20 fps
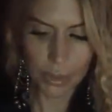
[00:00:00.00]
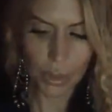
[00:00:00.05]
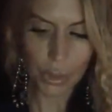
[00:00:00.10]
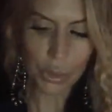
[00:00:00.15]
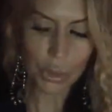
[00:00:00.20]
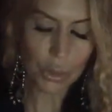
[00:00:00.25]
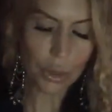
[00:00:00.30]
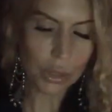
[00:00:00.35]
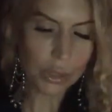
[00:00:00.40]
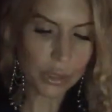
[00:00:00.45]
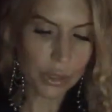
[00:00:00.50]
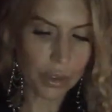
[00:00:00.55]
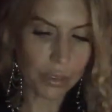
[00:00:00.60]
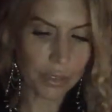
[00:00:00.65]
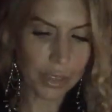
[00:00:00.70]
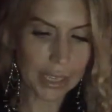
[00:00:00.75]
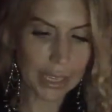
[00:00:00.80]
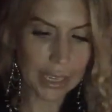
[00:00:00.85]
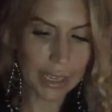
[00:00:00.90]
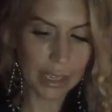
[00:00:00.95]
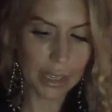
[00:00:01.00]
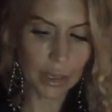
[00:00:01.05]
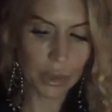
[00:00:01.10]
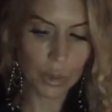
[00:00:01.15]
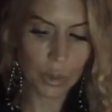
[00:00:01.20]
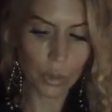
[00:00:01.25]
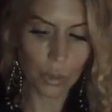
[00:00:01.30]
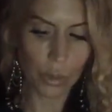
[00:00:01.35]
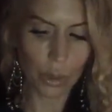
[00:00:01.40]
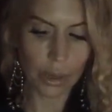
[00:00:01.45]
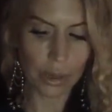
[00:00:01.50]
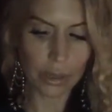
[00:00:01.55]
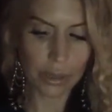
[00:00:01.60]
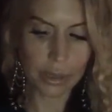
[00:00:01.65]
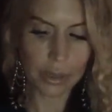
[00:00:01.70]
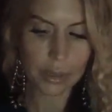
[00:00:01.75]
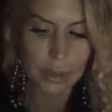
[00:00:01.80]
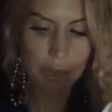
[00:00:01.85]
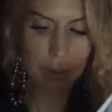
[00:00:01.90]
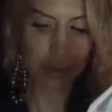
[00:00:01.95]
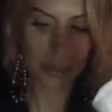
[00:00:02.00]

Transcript: You also have a King of Swords.